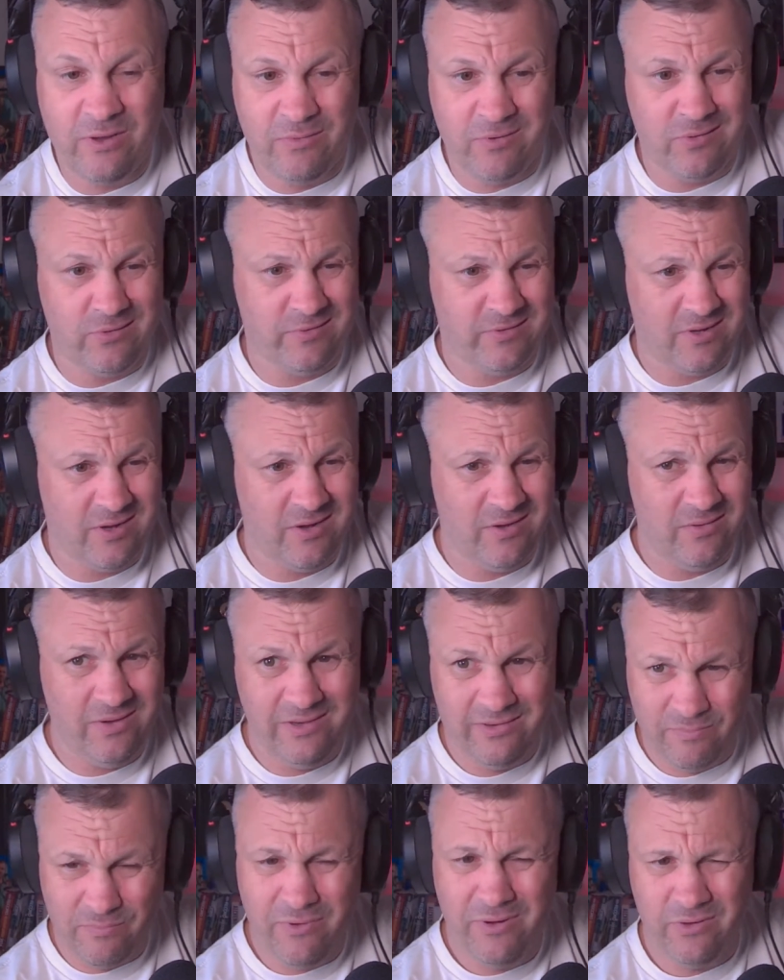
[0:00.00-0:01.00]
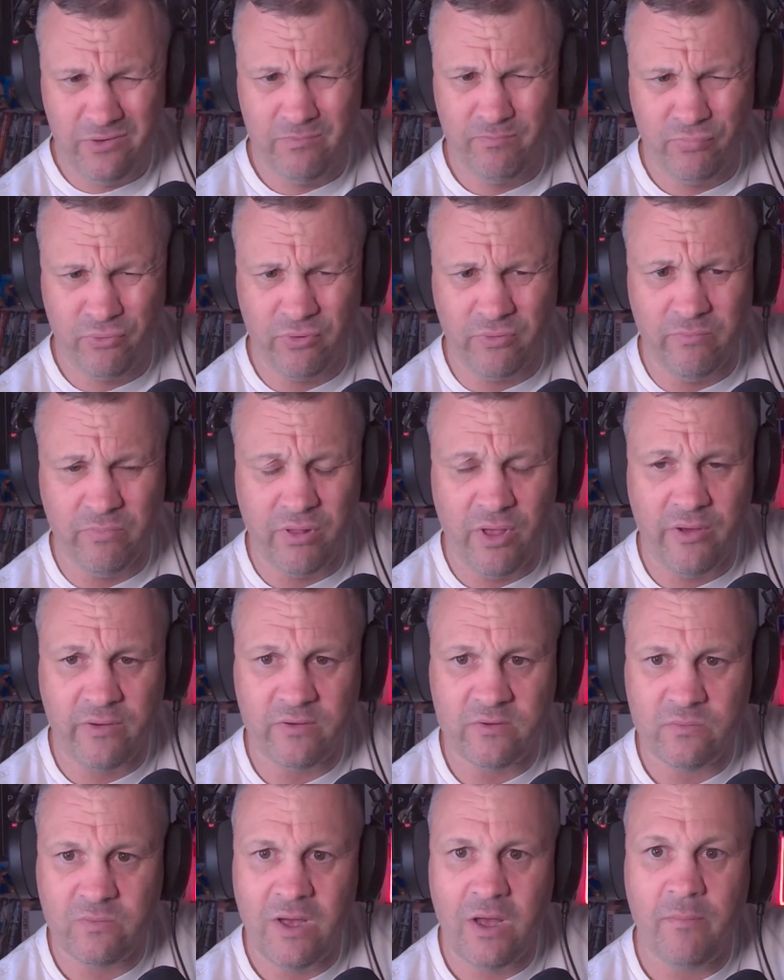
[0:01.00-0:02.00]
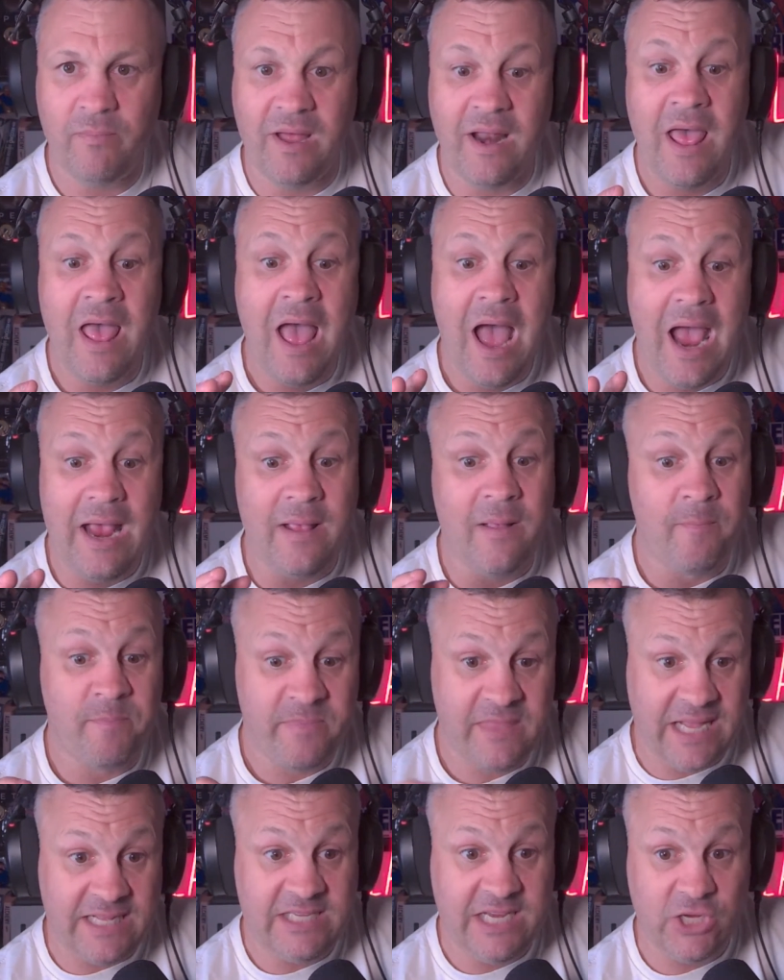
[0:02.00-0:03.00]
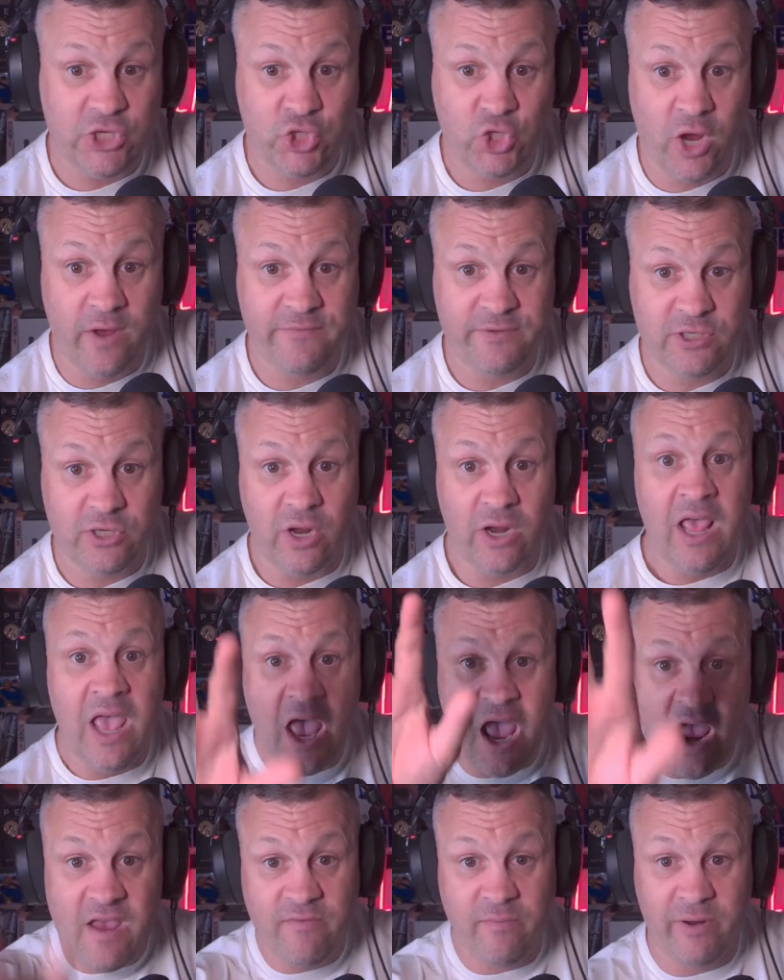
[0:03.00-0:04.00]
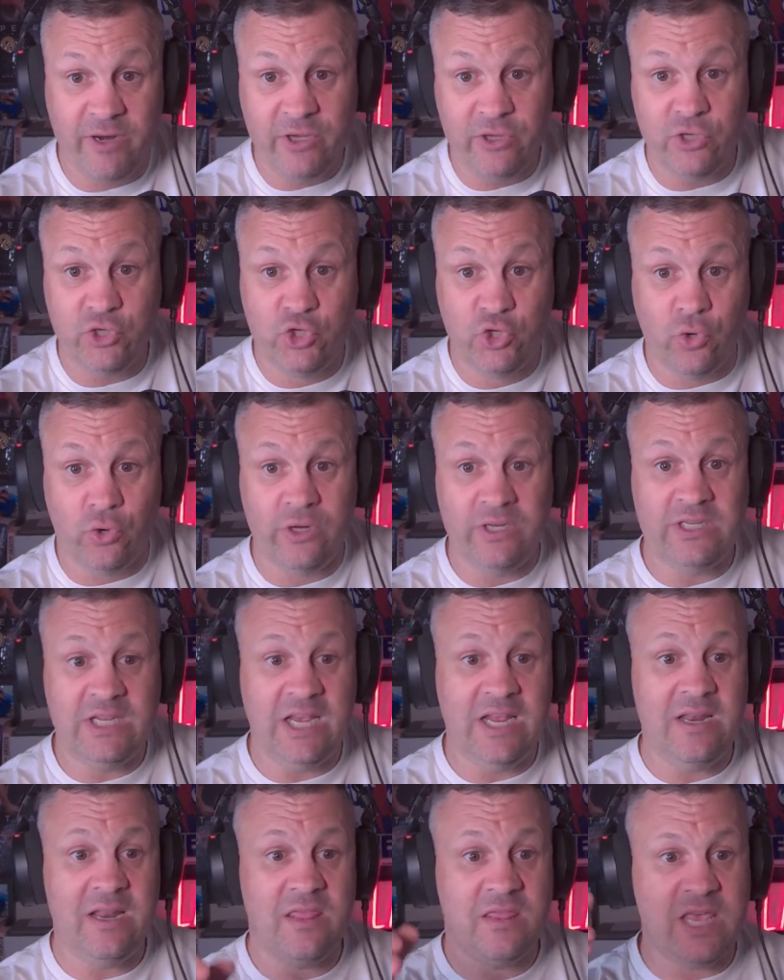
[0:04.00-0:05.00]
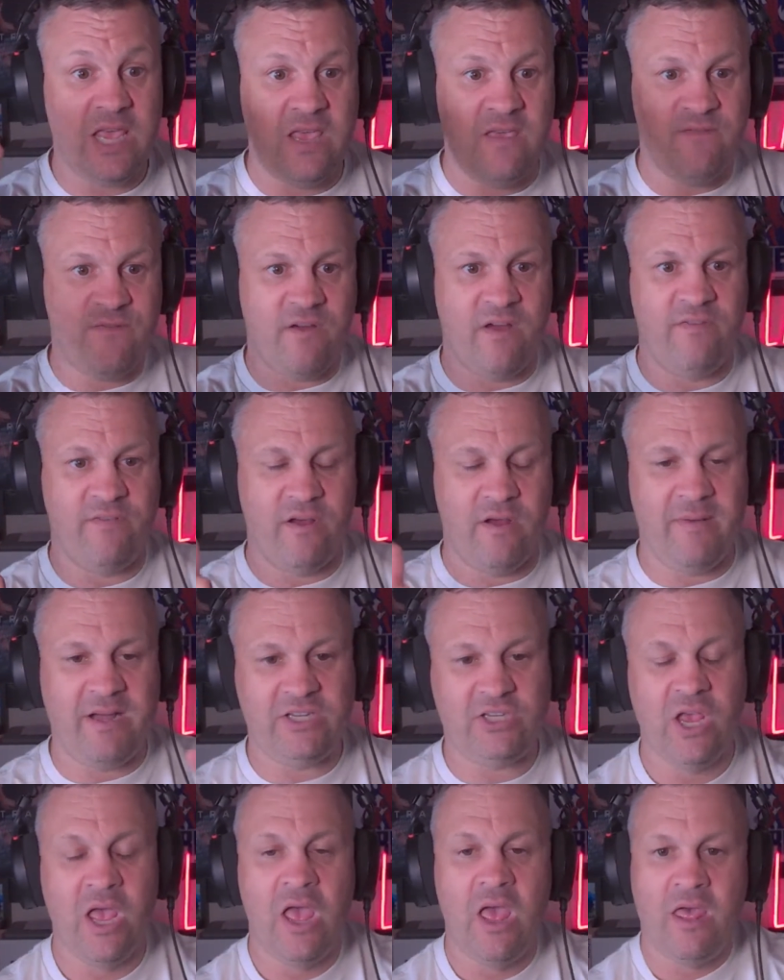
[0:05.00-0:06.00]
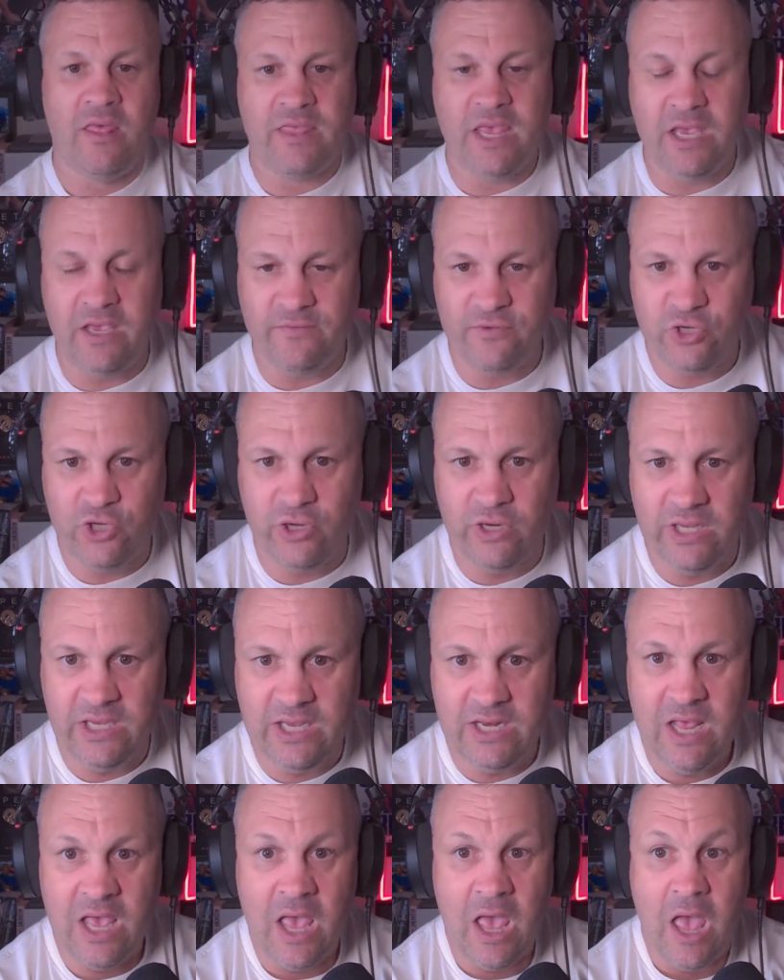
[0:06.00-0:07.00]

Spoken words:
But also, he's a pretty good looking bloke as well. But hey, that's our show for tonight. Everybody who's joined in, thank you very, very much. Thank you for tuning in.